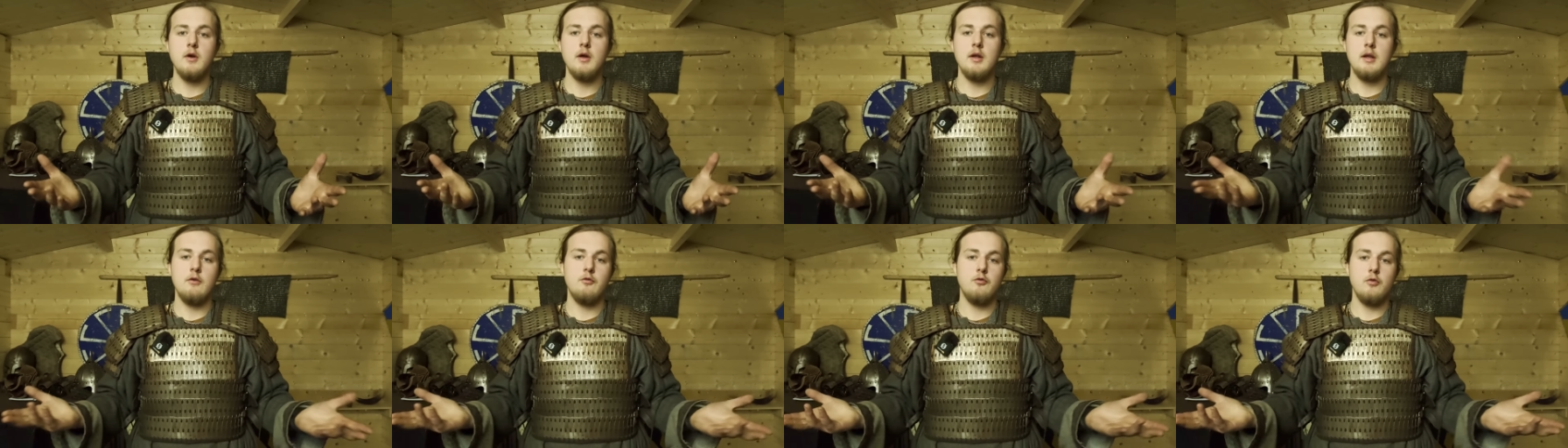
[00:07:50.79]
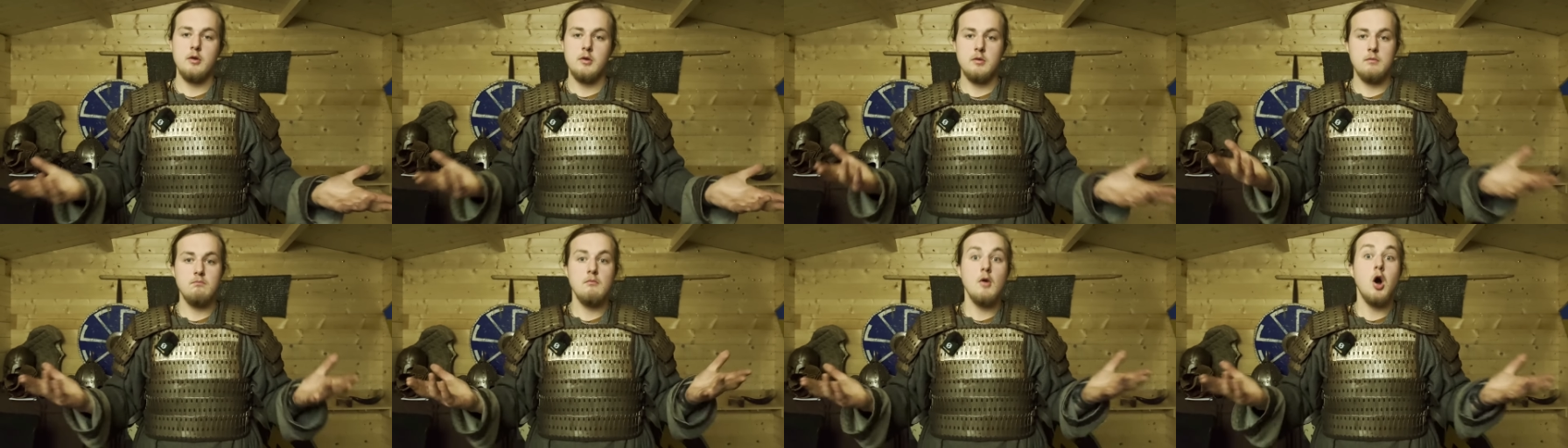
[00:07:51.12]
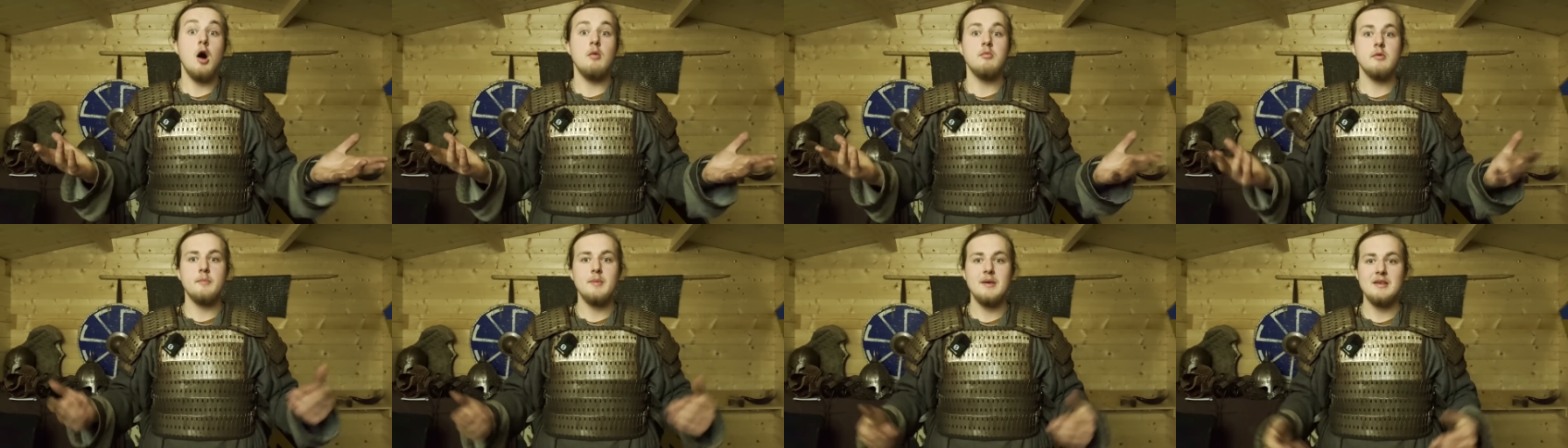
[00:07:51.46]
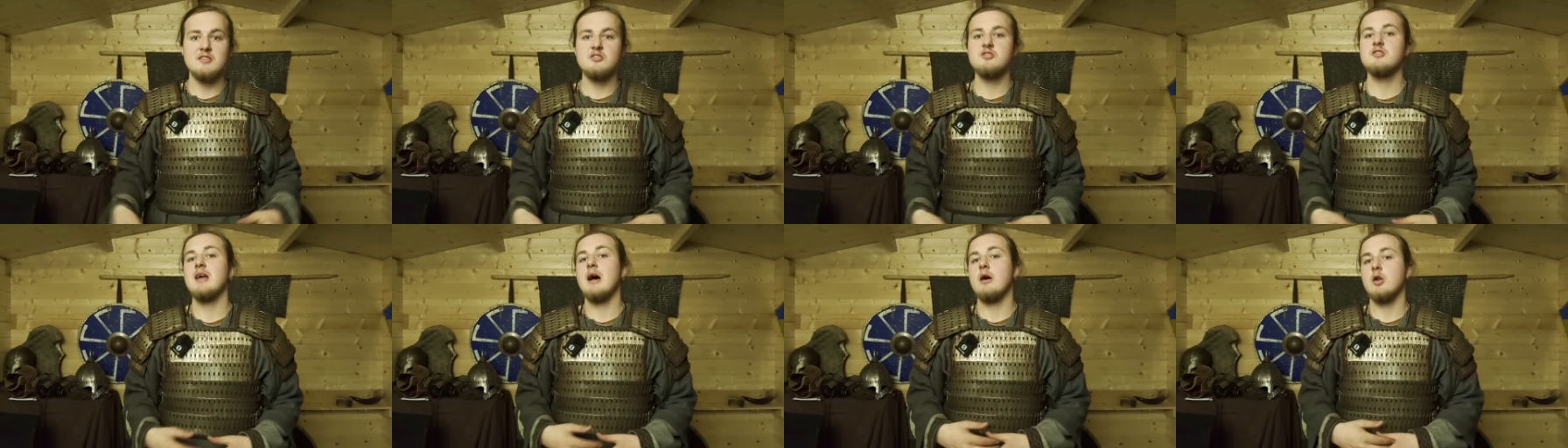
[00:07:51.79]
different armor
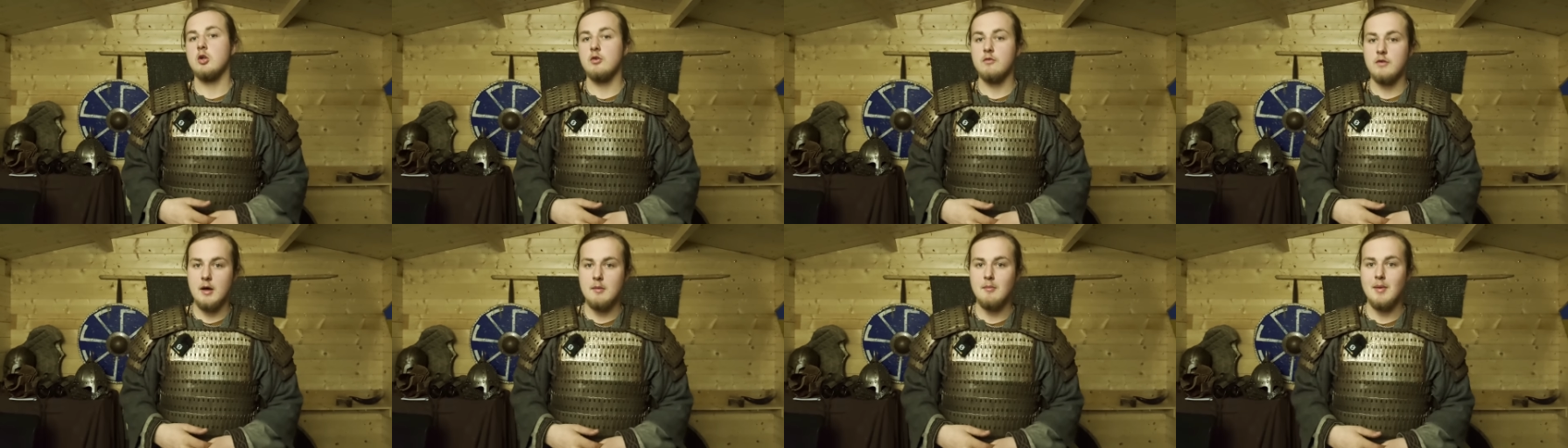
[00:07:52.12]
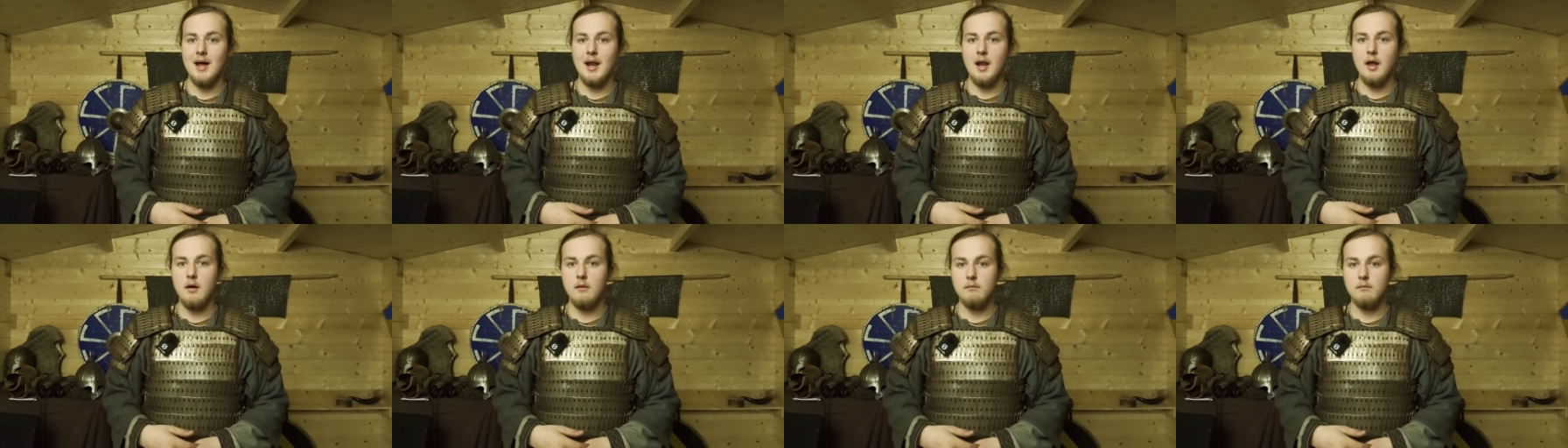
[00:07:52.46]
pieces out of lamellar.